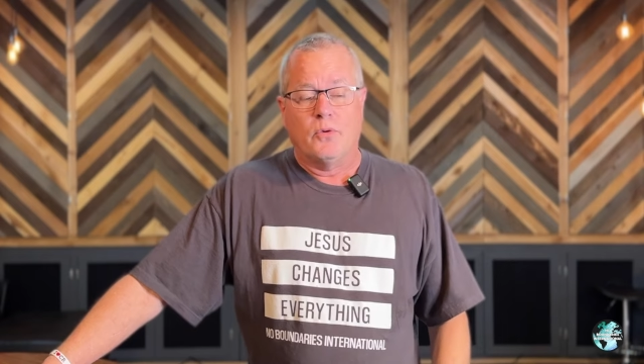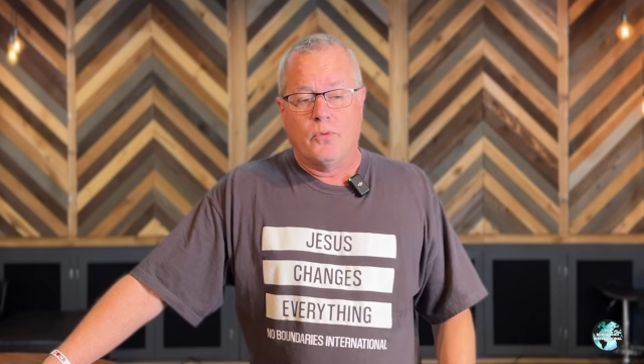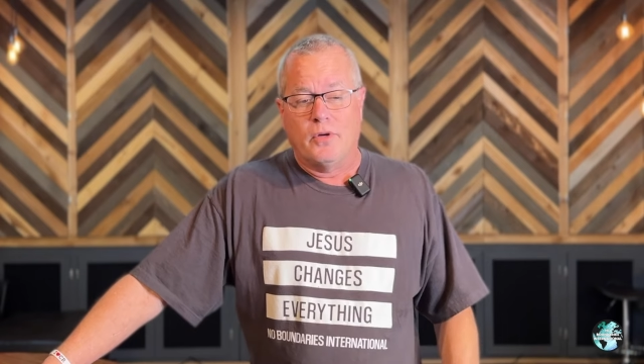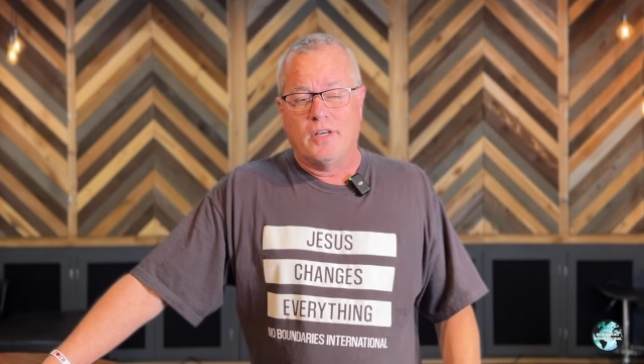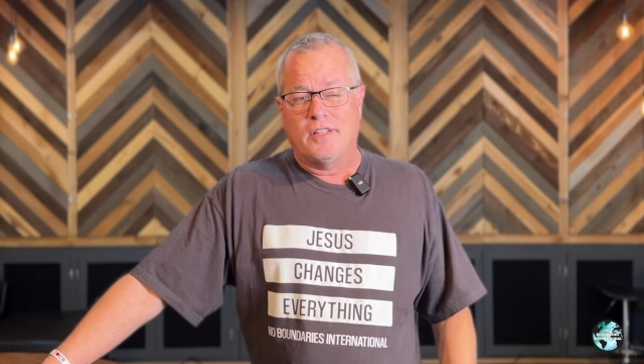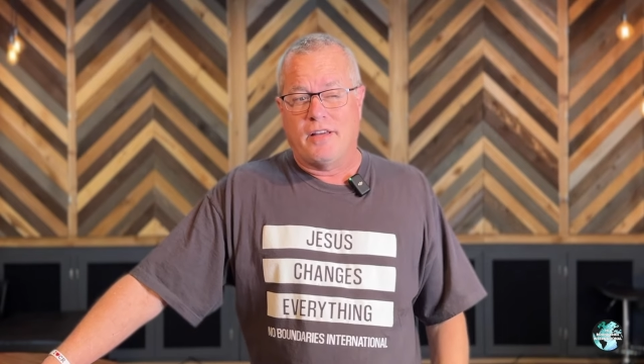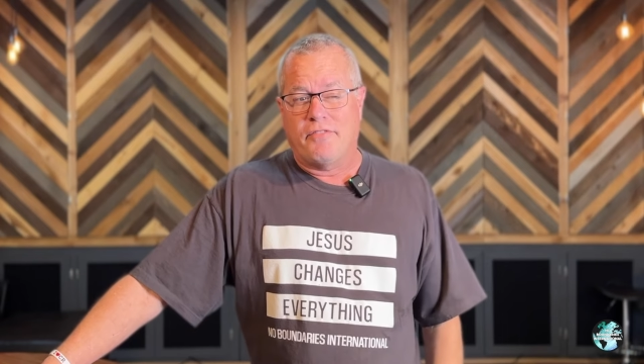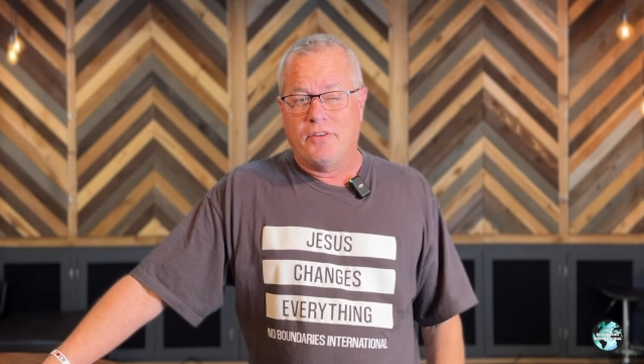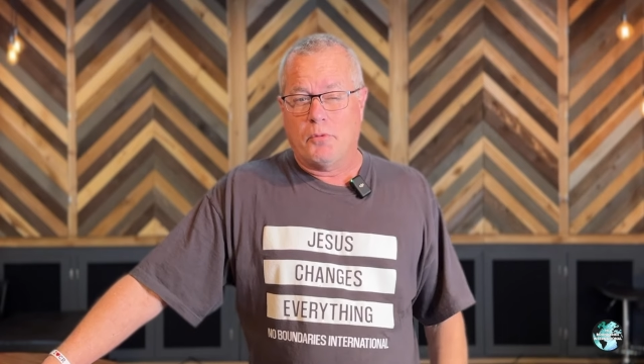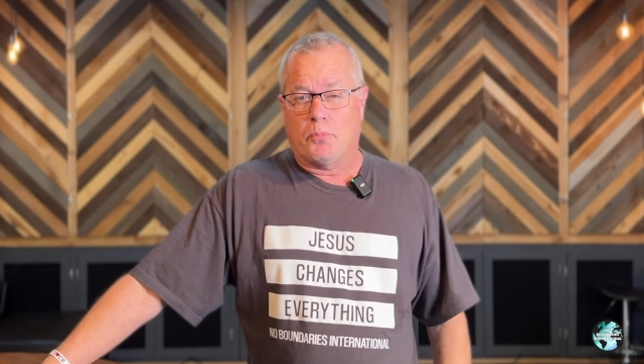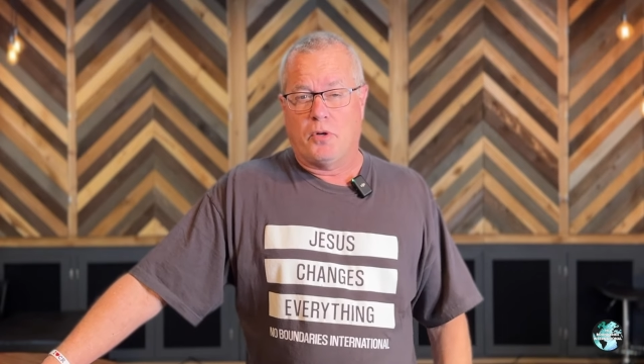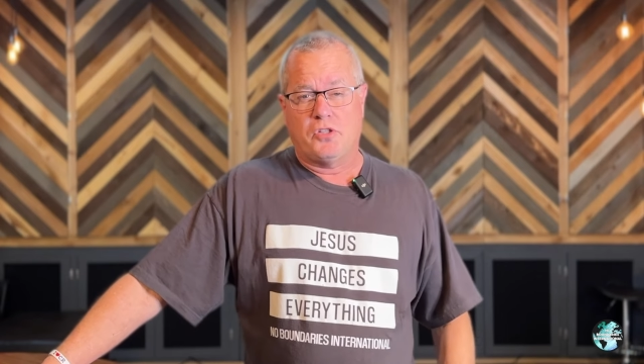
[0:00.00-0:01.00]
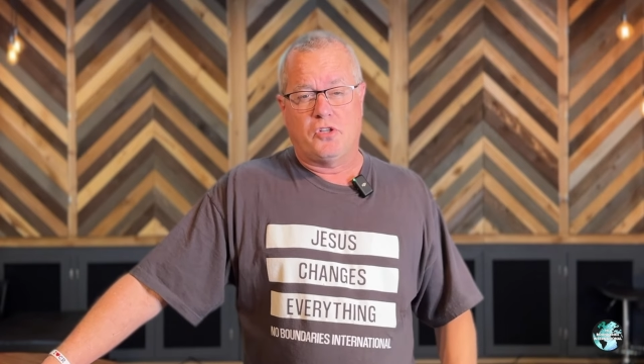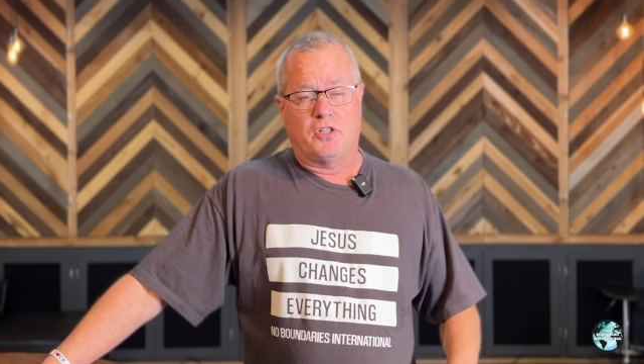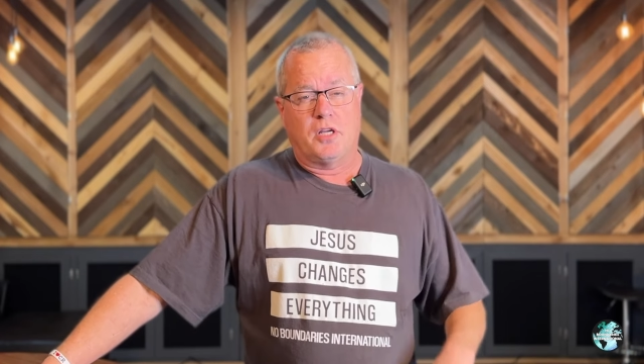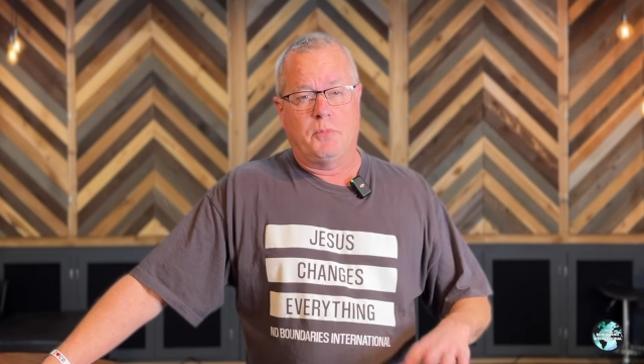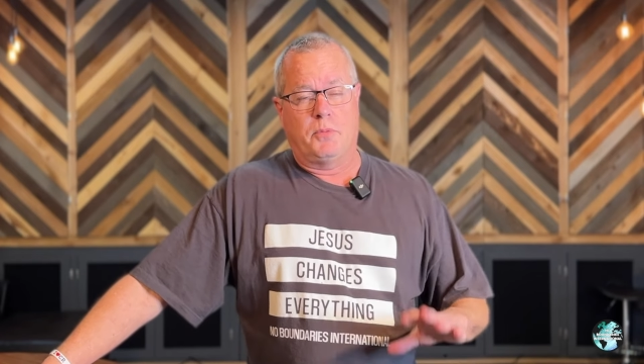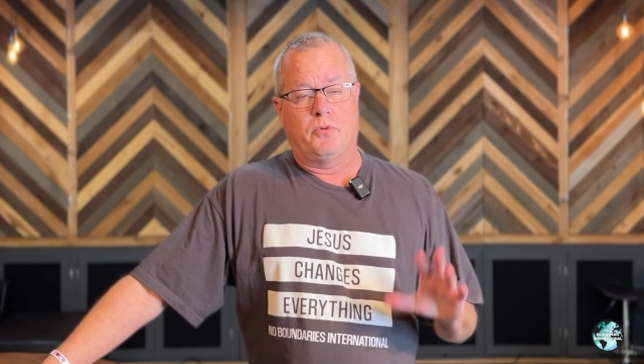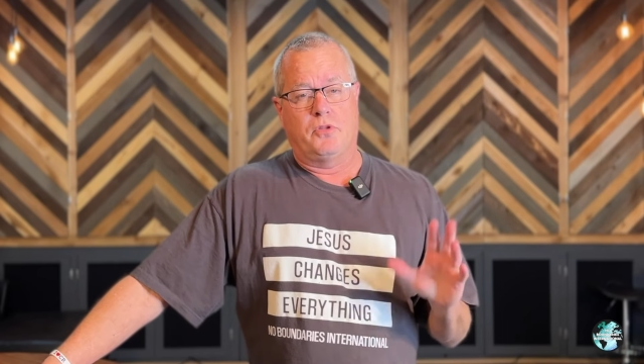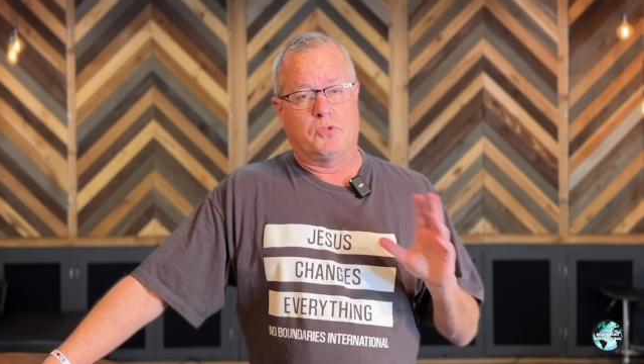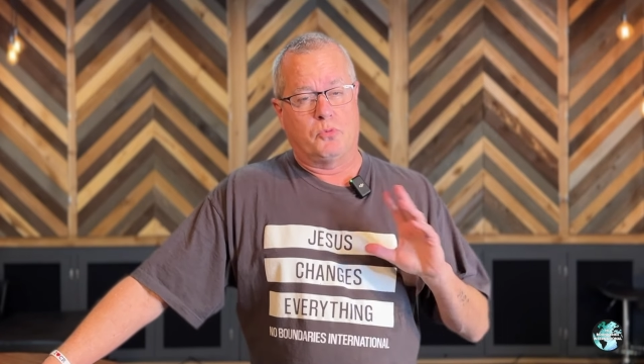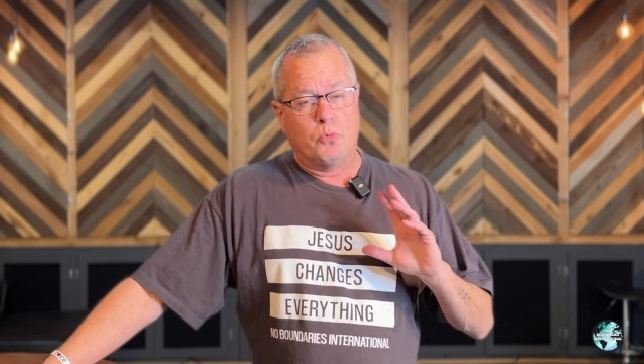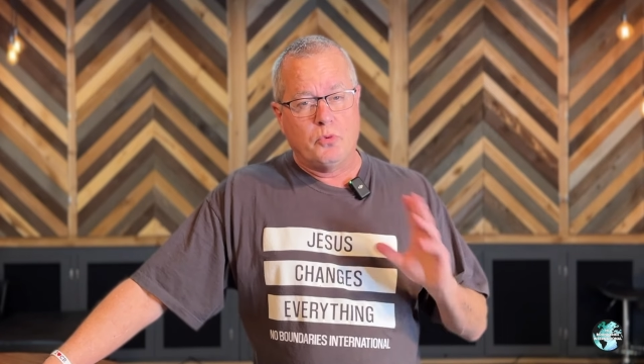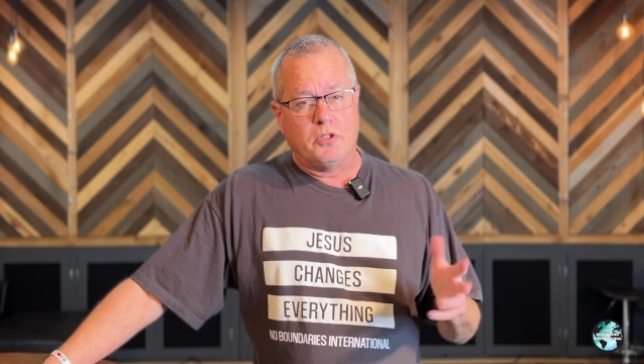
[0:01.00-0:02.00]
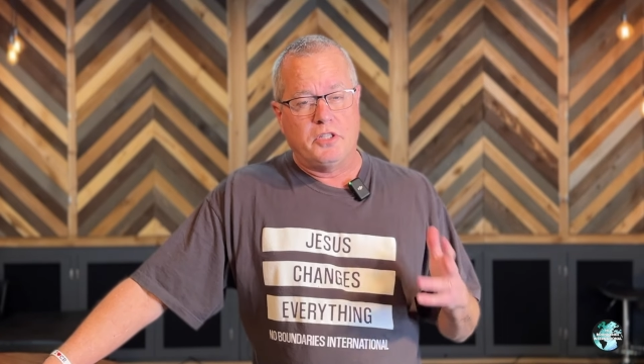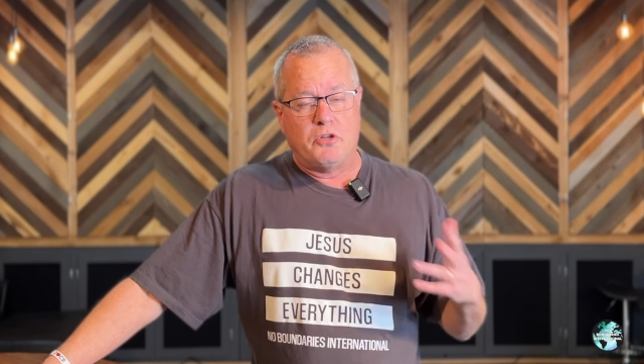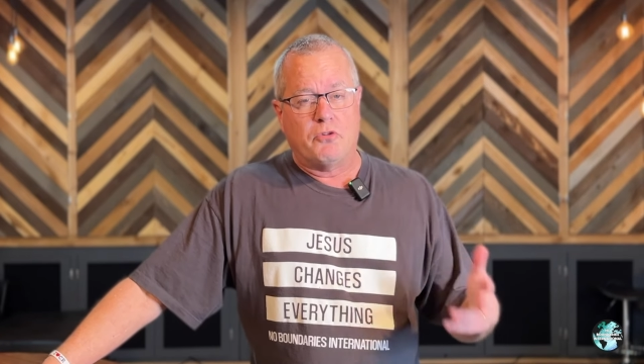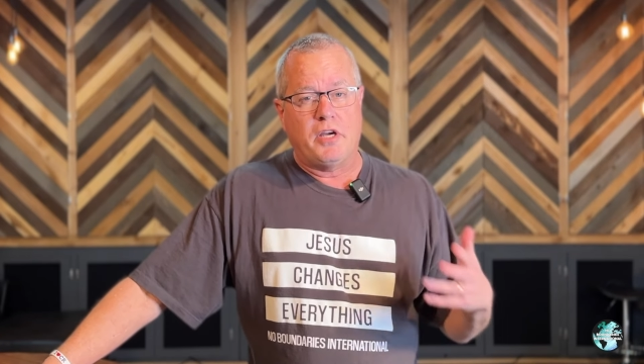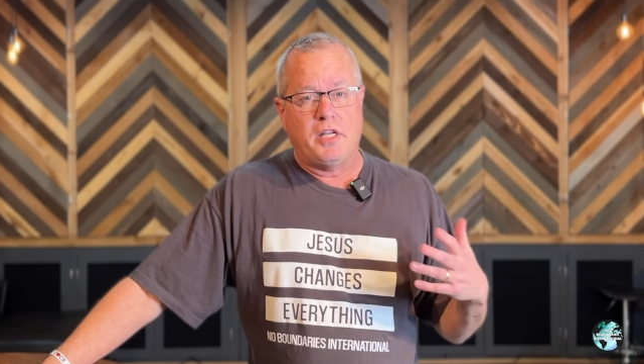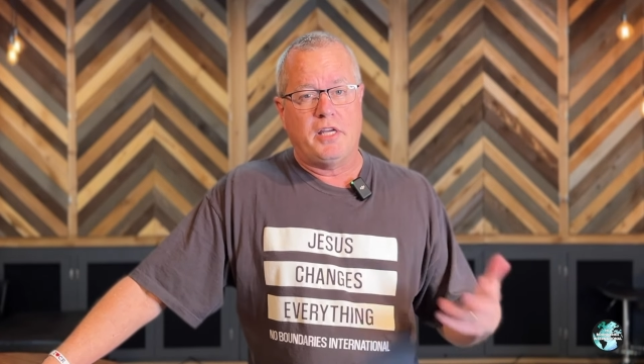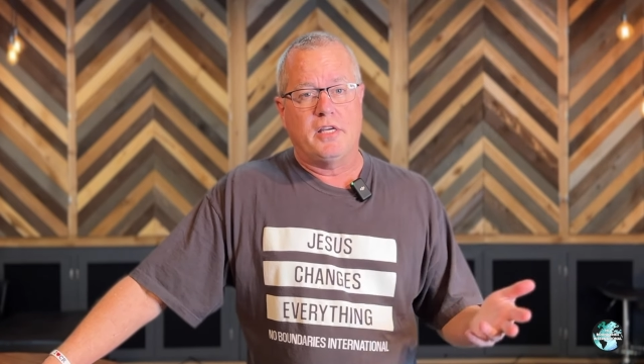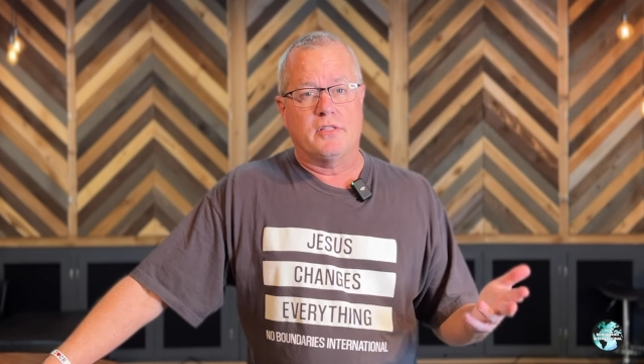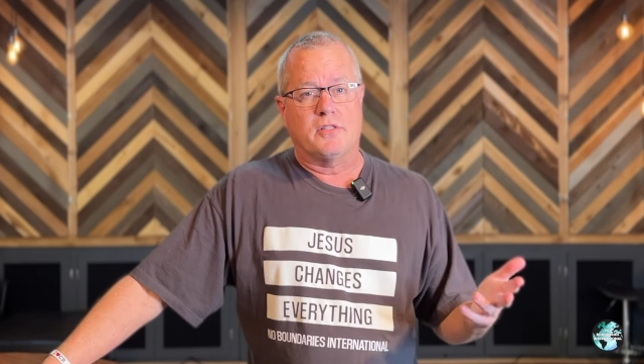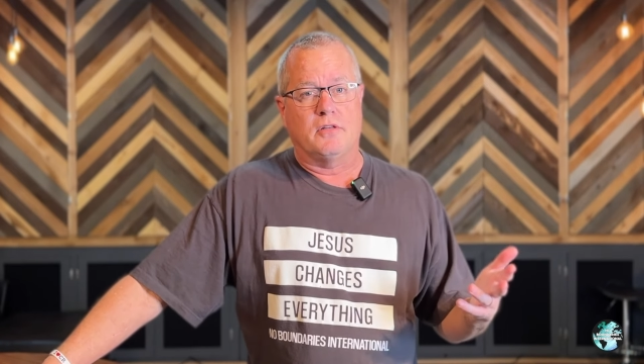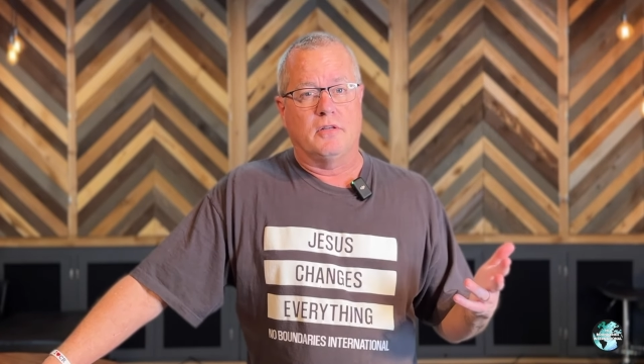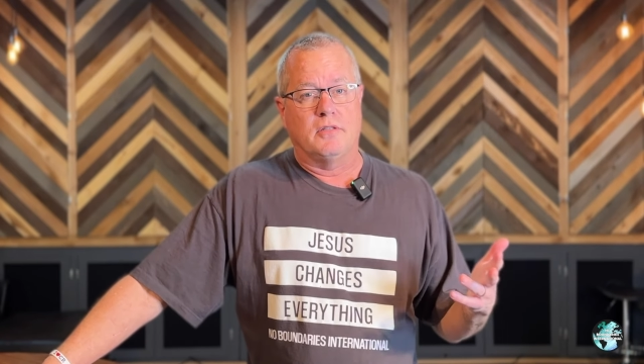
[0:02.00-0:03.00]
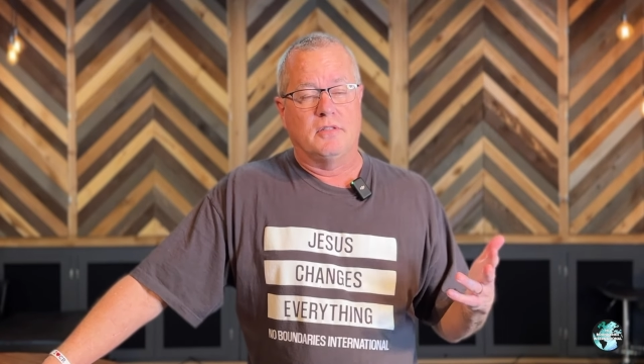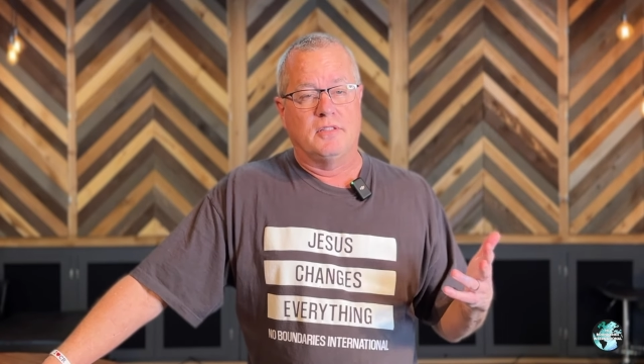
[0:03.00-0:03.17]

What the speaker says: Well, I felt pressure to come up with this really great answer,